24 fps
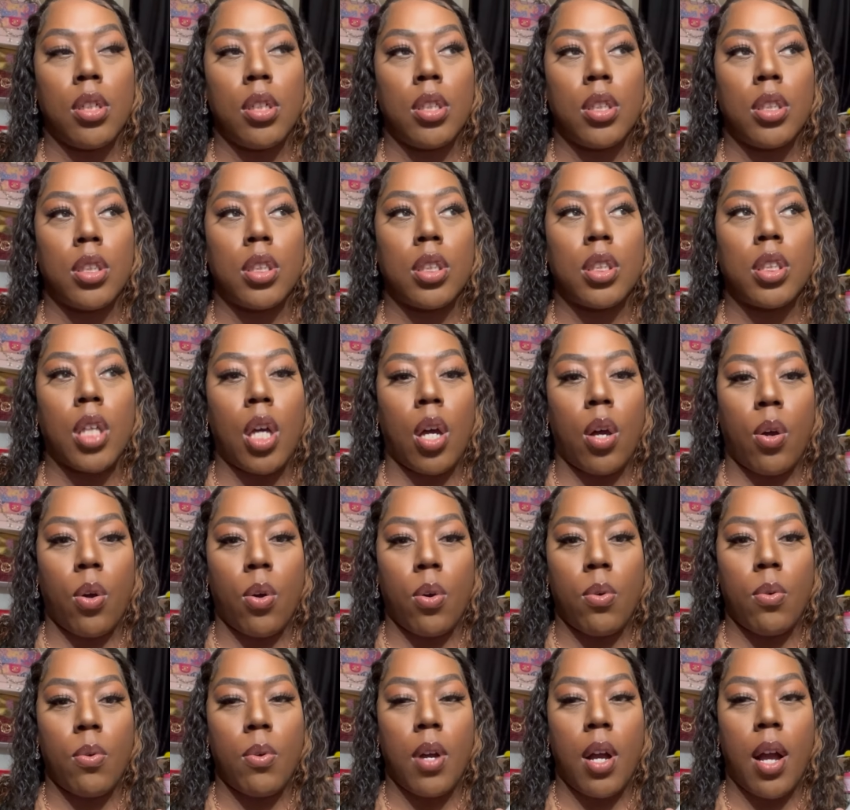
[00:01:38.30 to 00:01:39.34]

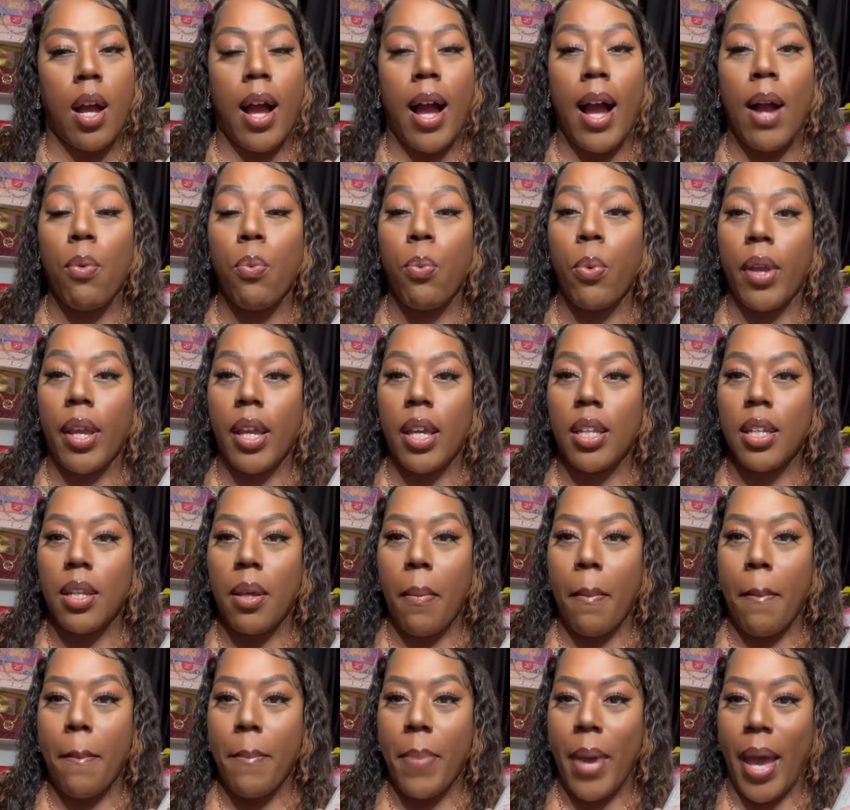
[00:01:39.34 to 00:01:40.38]
So I went
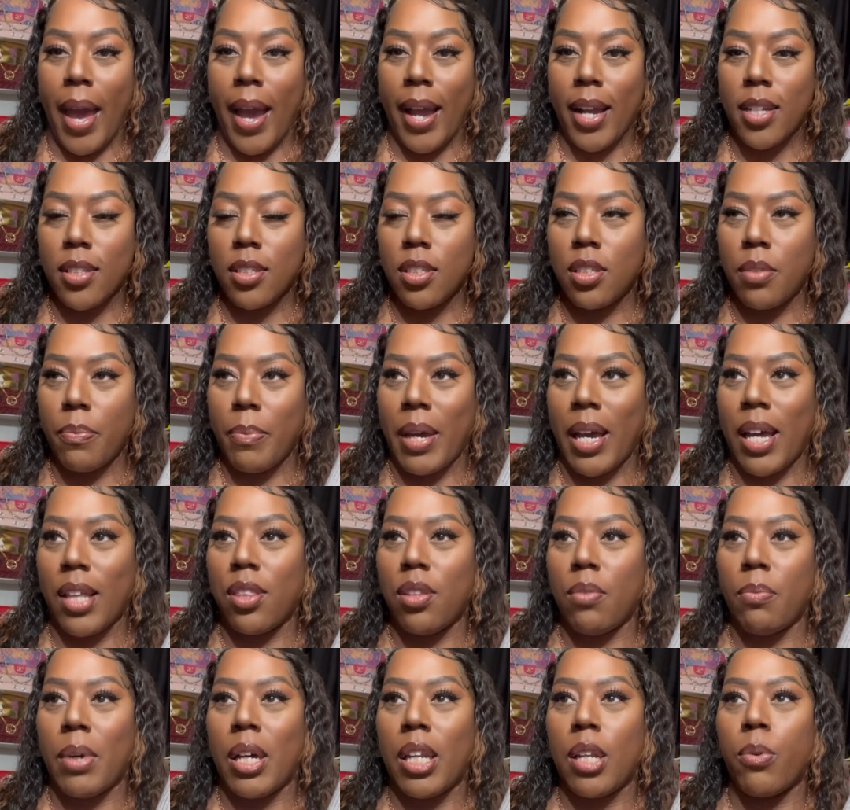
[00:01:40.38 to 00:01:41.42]
back to Bath
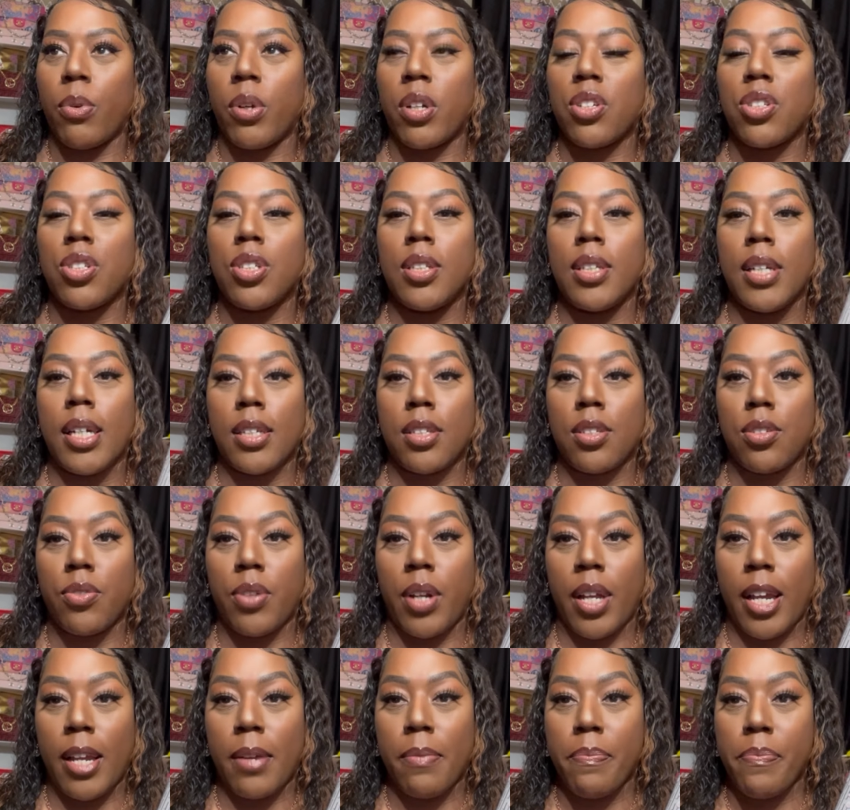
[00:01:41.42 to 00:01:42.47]
& Body Works
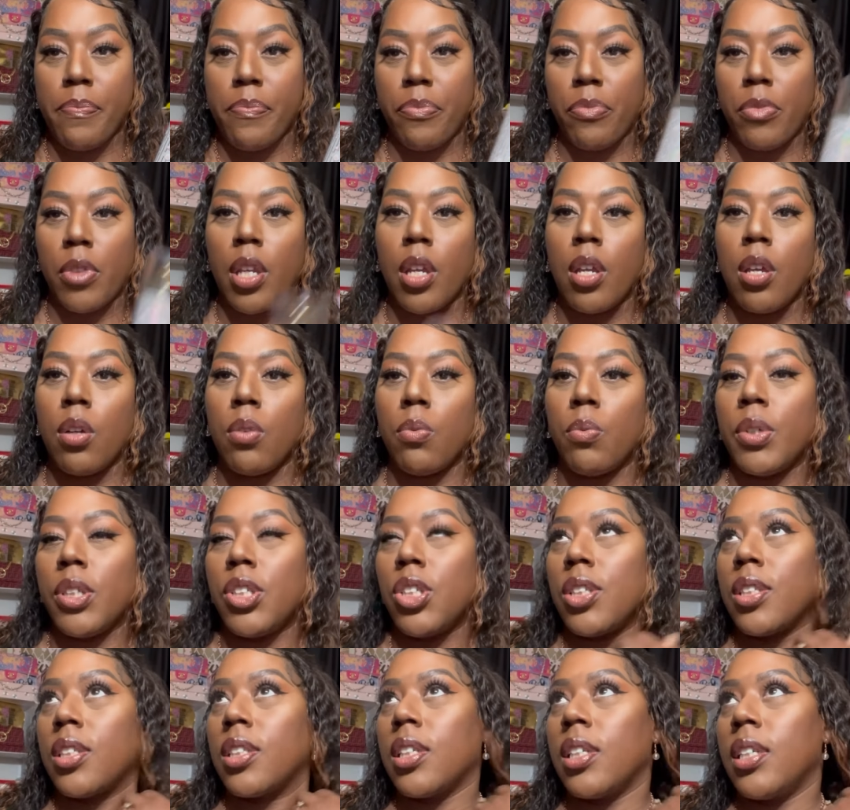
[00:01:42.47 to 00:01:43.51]
yesterday, which
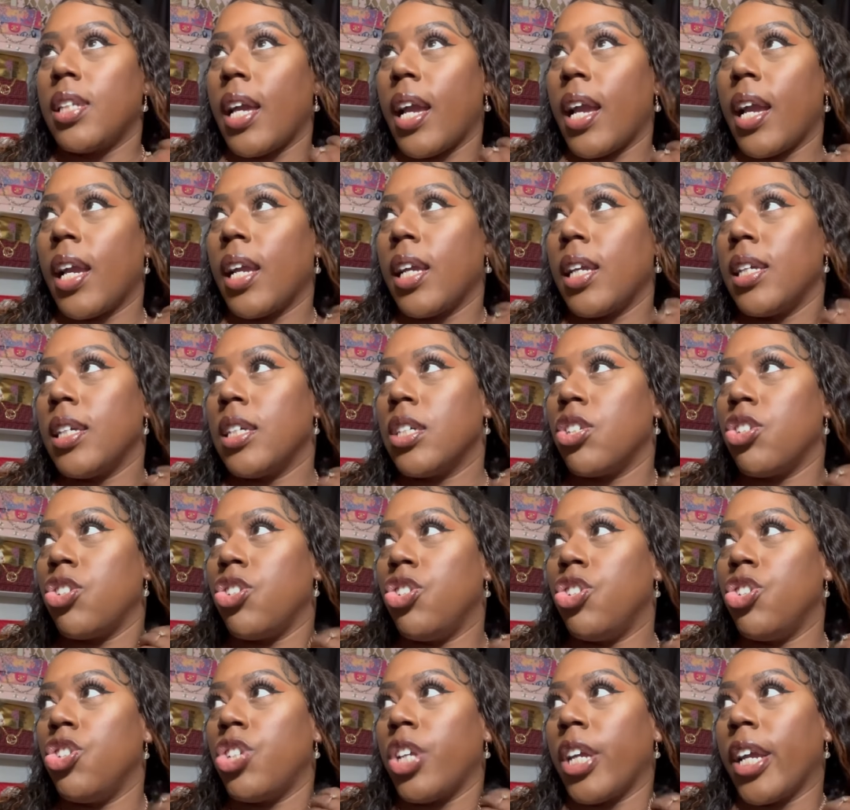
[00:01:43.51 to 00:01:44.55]
is today is
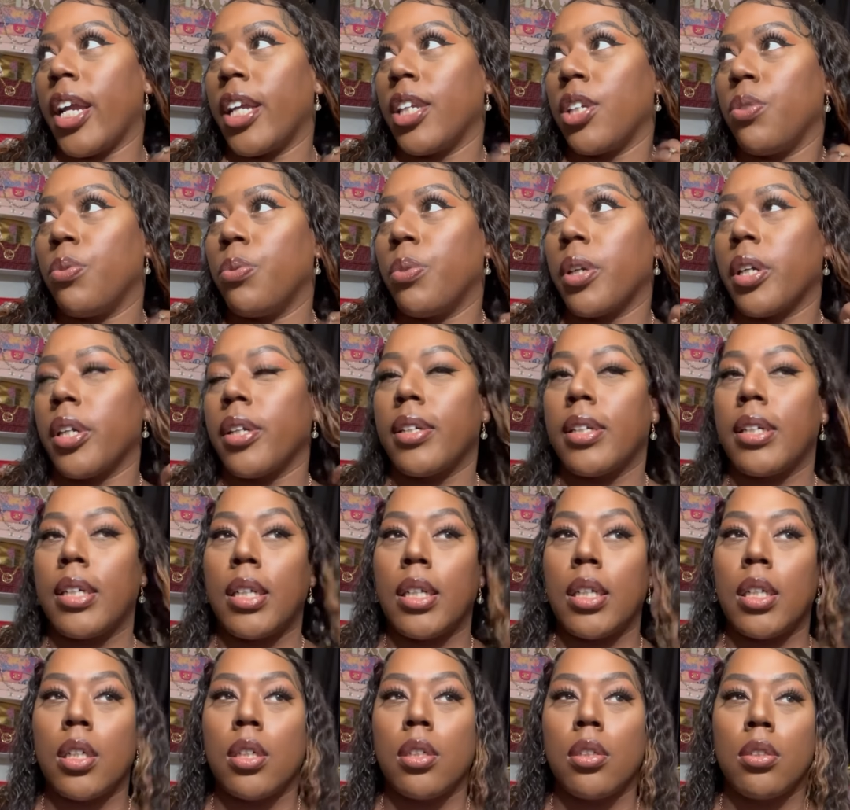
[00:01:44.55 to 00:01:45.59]

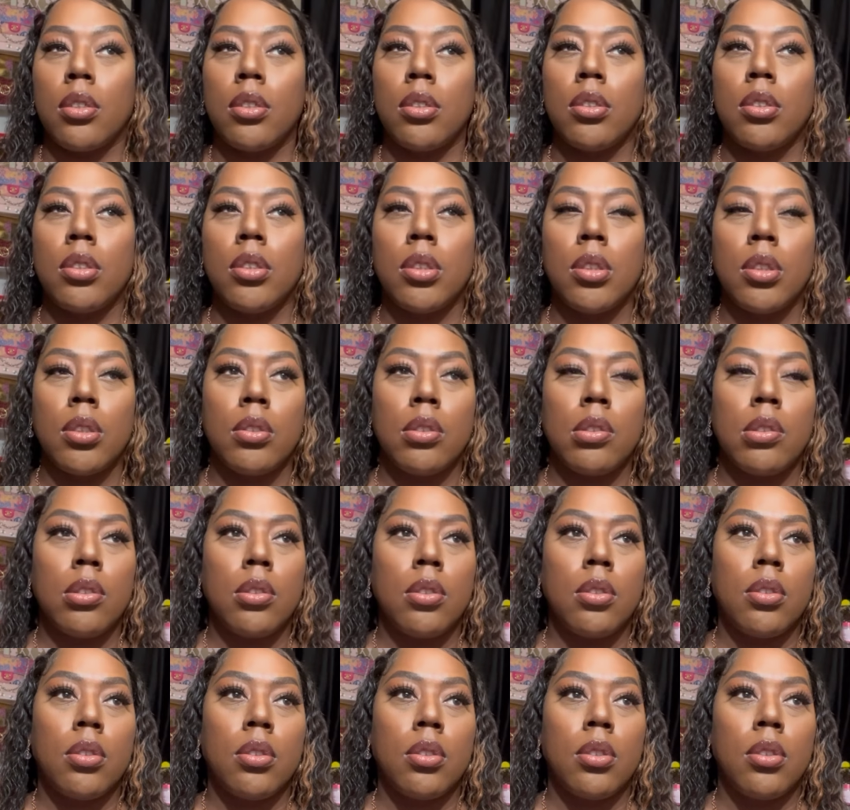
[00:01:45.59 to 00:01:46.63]
January,
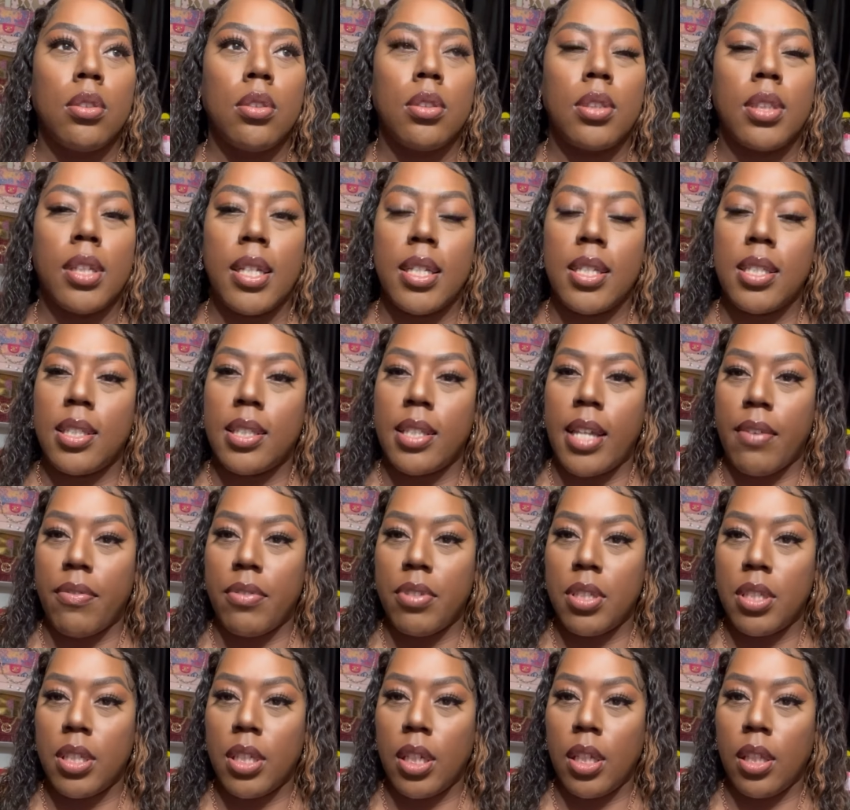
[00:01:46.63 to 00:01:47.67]
today's
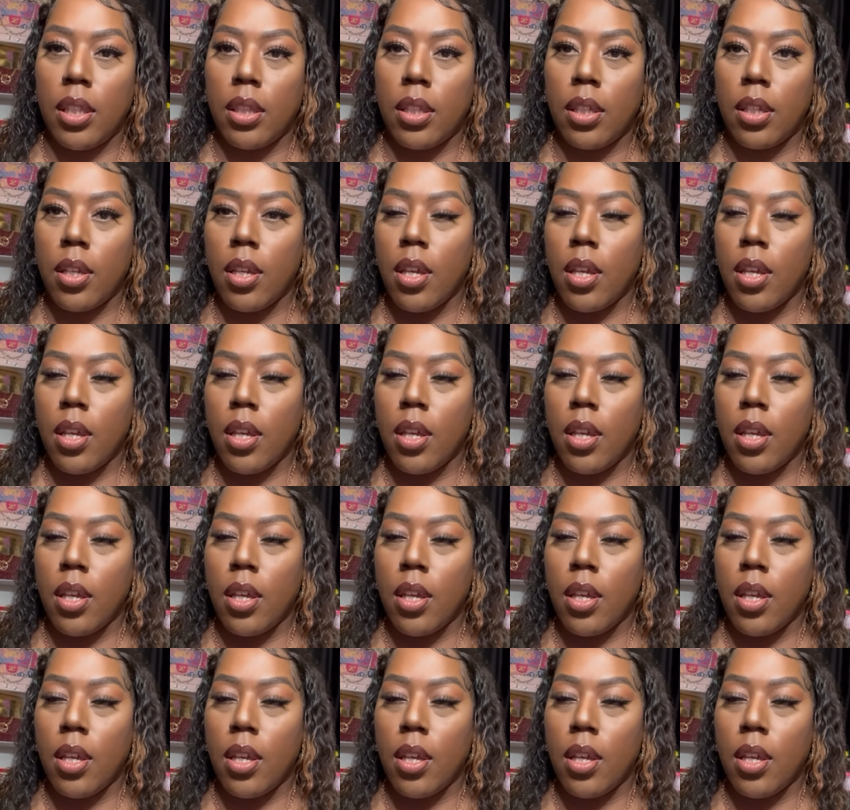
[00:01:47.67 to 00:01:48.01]
17th.